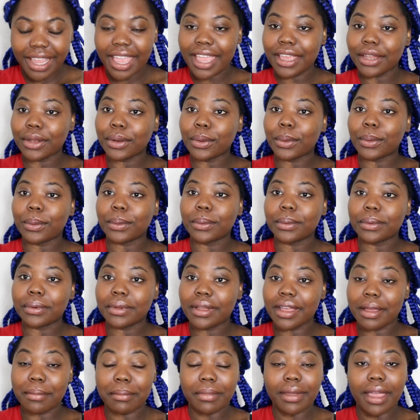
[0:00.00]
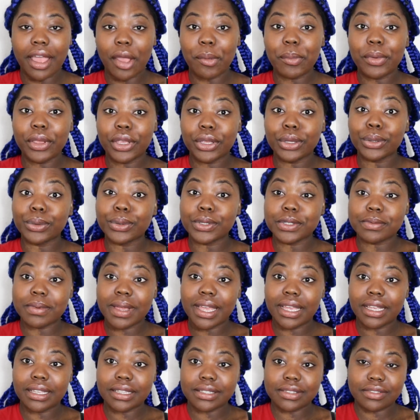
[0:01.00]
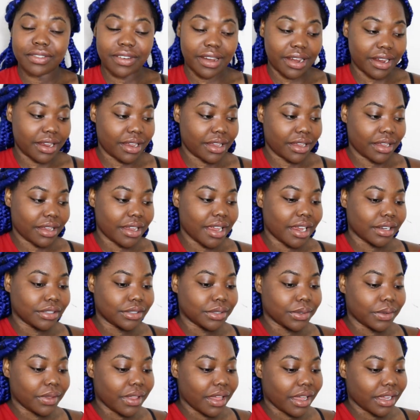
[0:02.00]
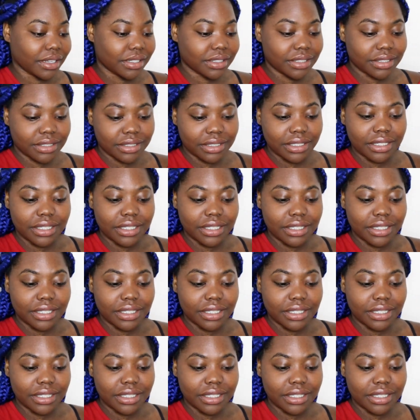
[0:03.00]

I know I'm a huge mess, right? I know that.